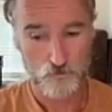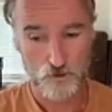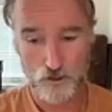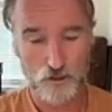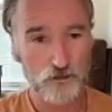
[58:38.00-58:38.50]

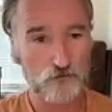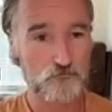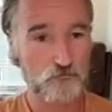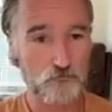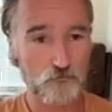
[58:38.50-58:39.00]
a lot
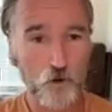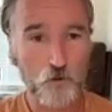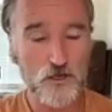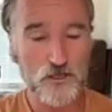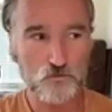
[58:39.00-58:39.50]
of
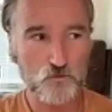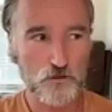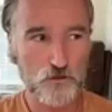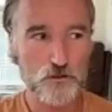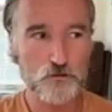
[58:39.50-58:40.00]
moments
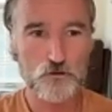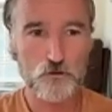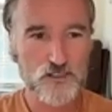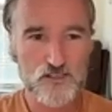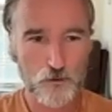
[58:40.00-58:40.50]
where you
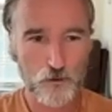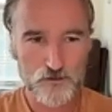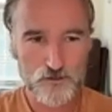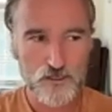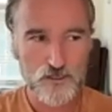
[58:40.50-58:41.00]
don't
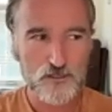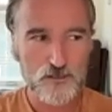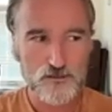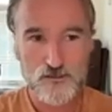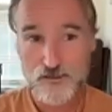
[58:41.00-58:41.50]
experience
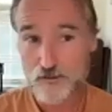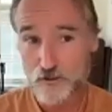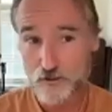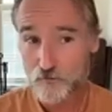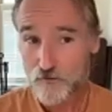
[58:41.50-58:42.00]

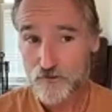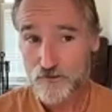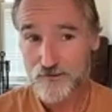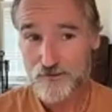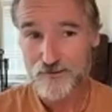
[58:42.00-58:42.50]
symptoms
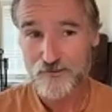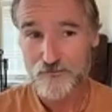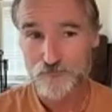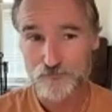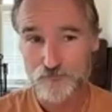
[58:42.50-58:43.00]

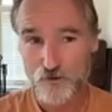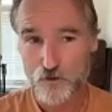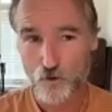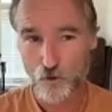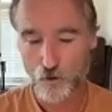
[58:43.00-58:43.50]

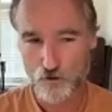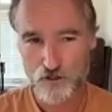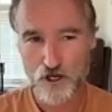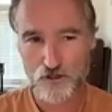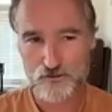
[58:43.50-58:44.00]
or
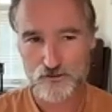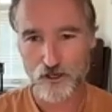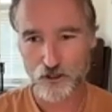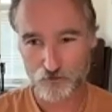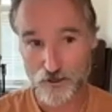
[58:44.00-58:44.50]
not
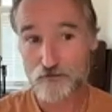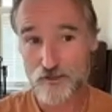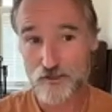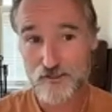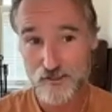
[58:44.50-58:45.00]

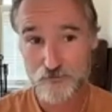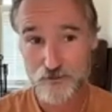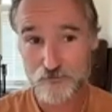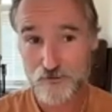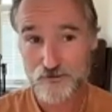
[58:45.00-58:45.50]
aggravated
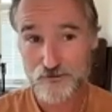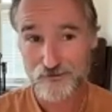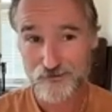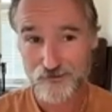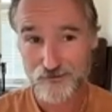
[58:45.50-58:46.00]
symptoms,
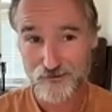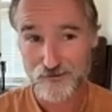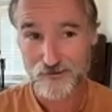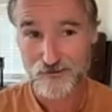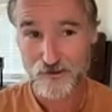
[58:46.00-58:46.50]

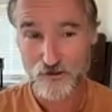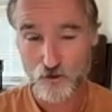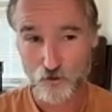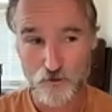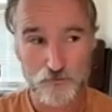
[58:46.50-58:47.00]

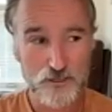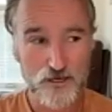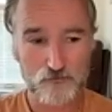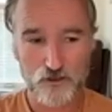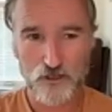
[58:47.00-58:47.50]
or maybe you
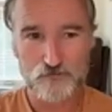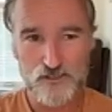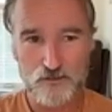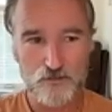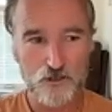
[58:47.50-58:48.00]
have a lot of
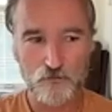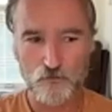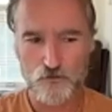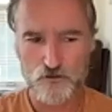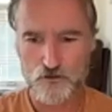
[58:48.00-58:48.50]
symptoms,
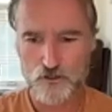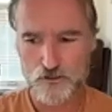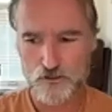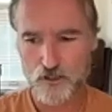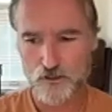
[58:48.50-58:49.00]
but you
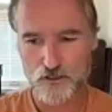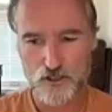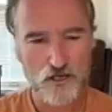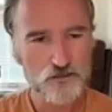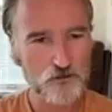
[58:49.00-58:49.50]
just got
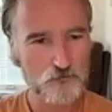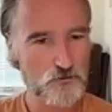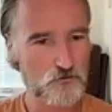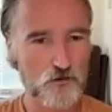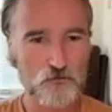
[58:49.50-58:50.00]
accustomed
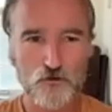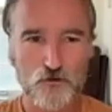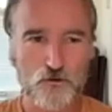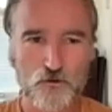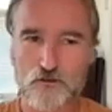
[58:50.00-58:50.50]
to them. So
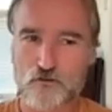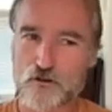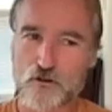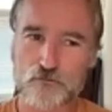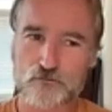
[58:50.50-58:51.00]

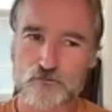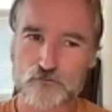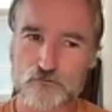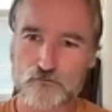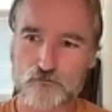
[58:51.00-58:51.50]

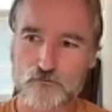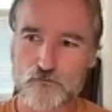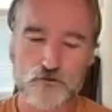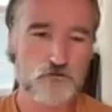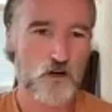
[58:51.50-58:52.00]

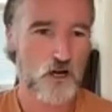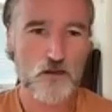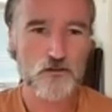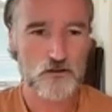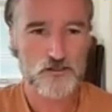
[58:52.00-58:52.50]
you
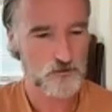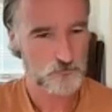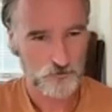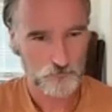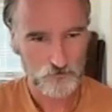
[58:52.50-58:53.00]
forgot there are
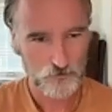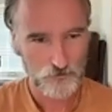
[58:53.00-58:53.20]
symptoms.